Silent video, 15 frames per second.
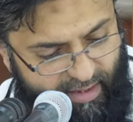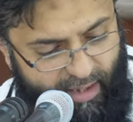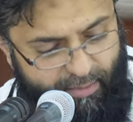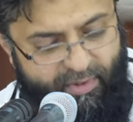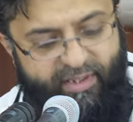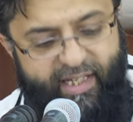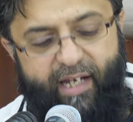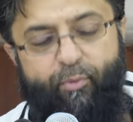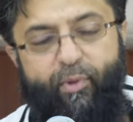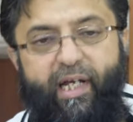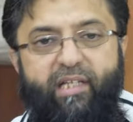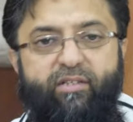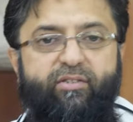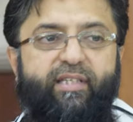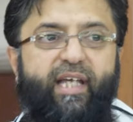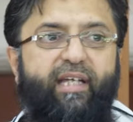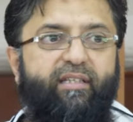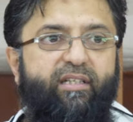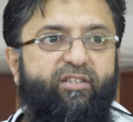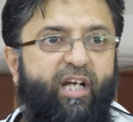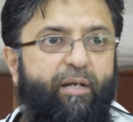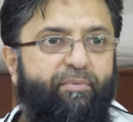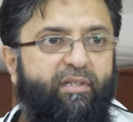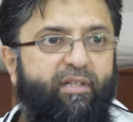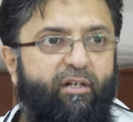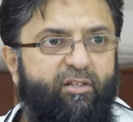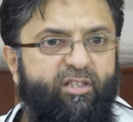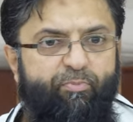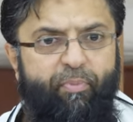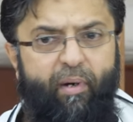Today we're going to take the chapter known
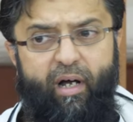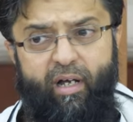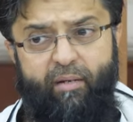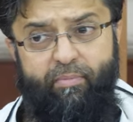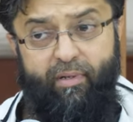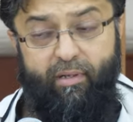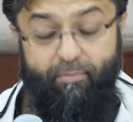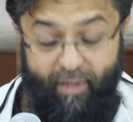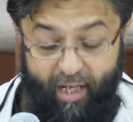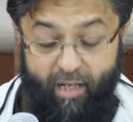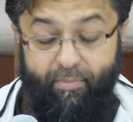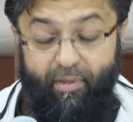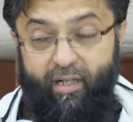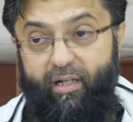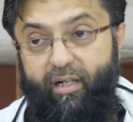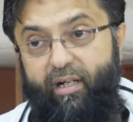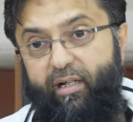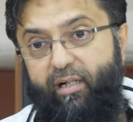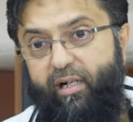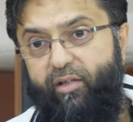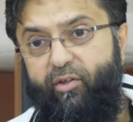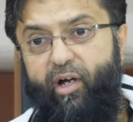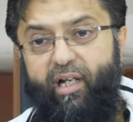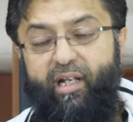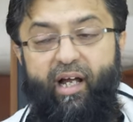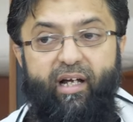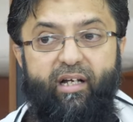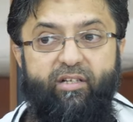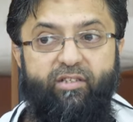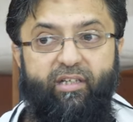as Baab, Baab Qadha
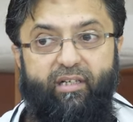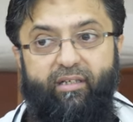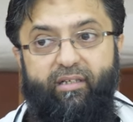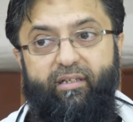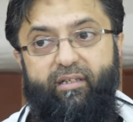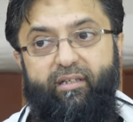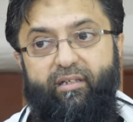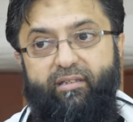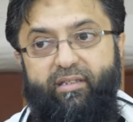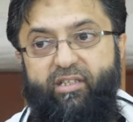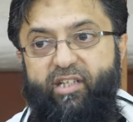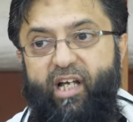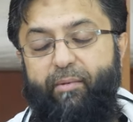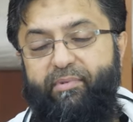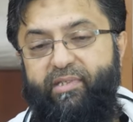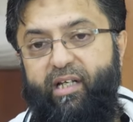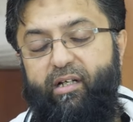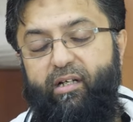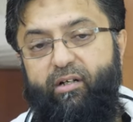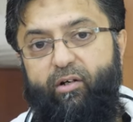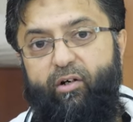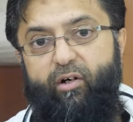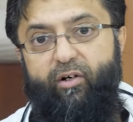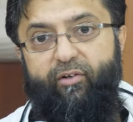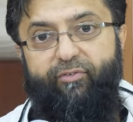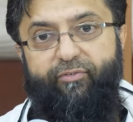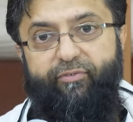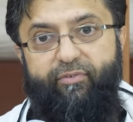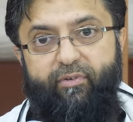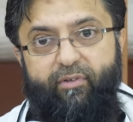al-Haja, the chapter
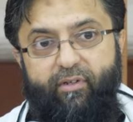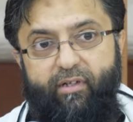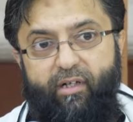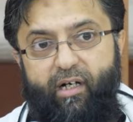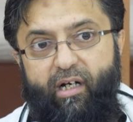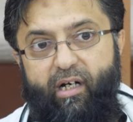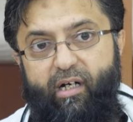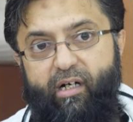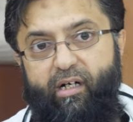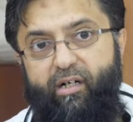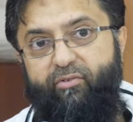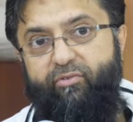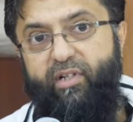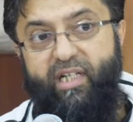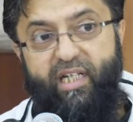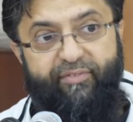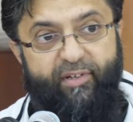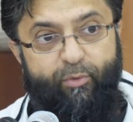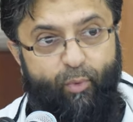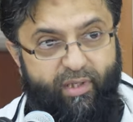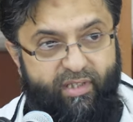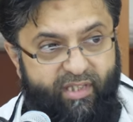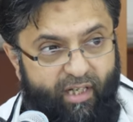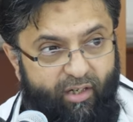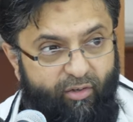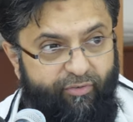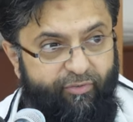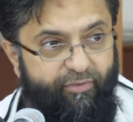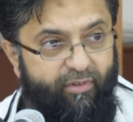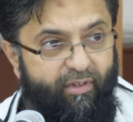of uh, relieving
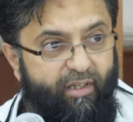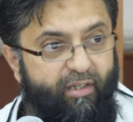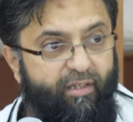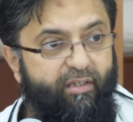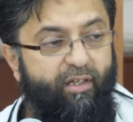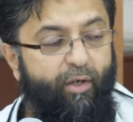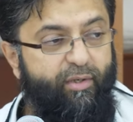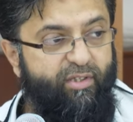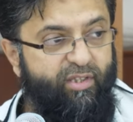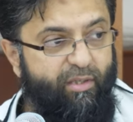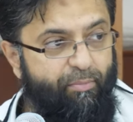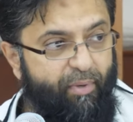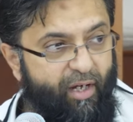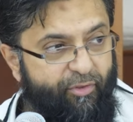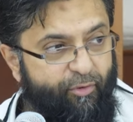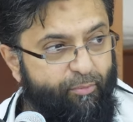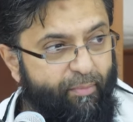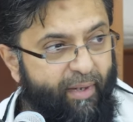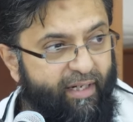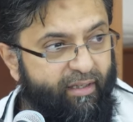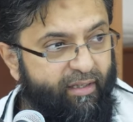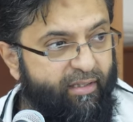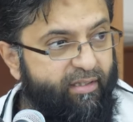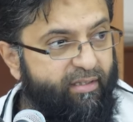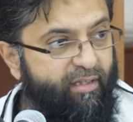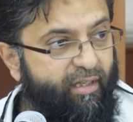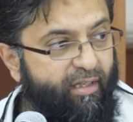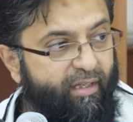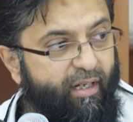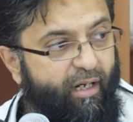oneself, going to the bathroom manners,
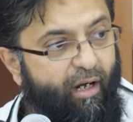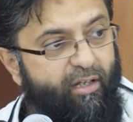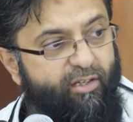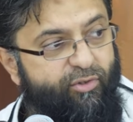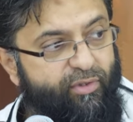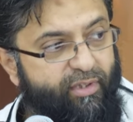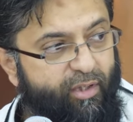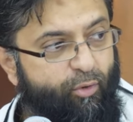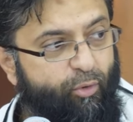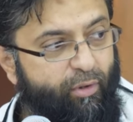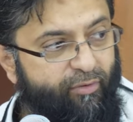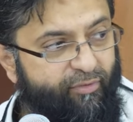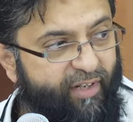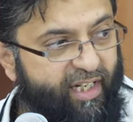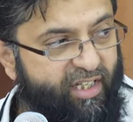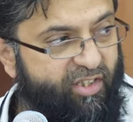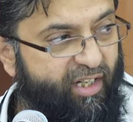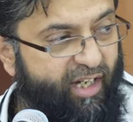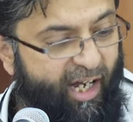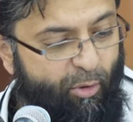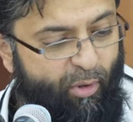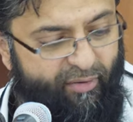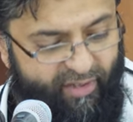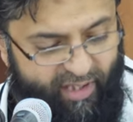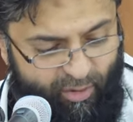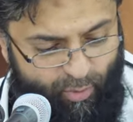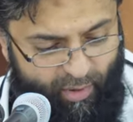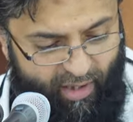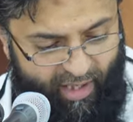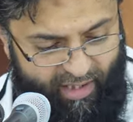answering the call of nature, however you
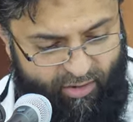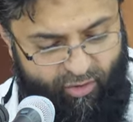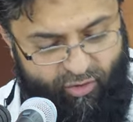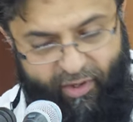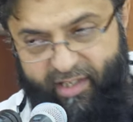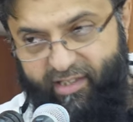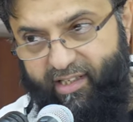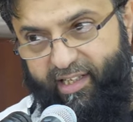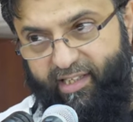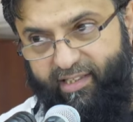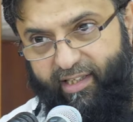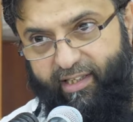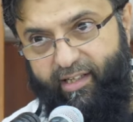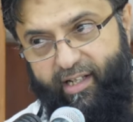would like to translate it.